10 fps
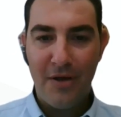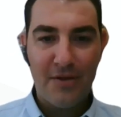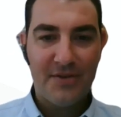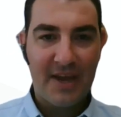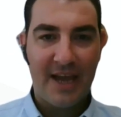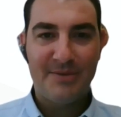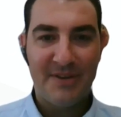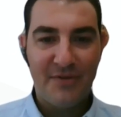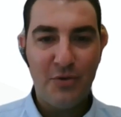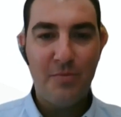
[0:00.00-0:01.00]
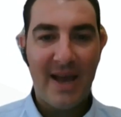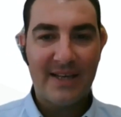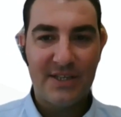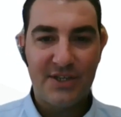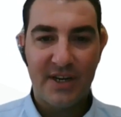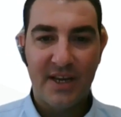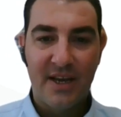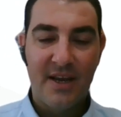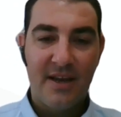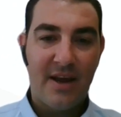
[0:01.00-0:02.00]
All types of new
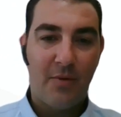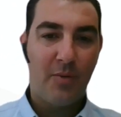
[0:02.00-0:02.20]
messaging.